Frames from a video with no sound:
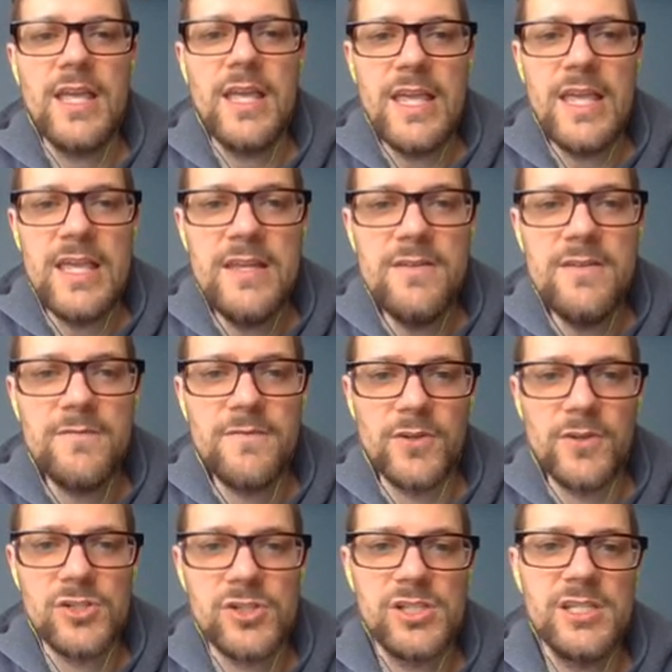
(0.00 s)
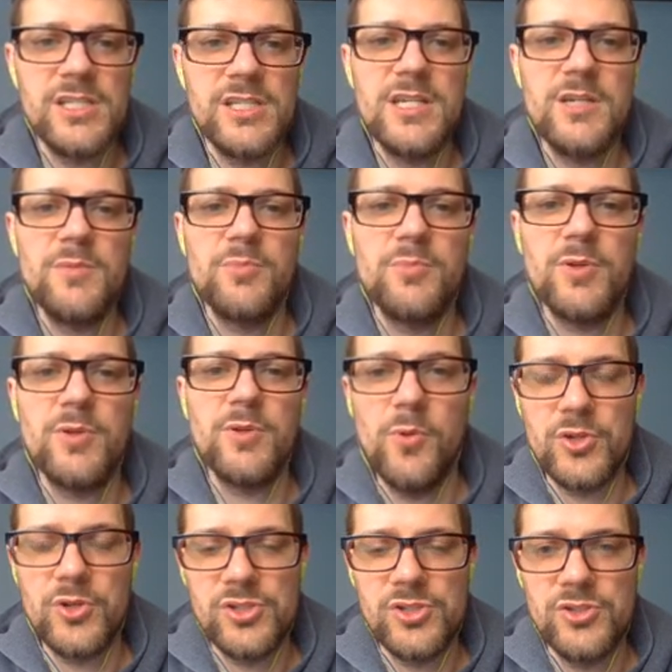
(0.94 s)
inversely
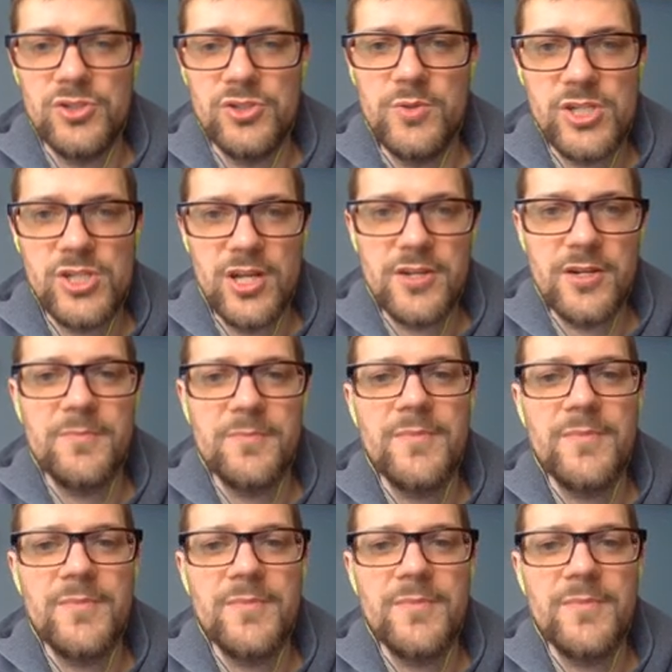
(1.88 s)
proportional to each other.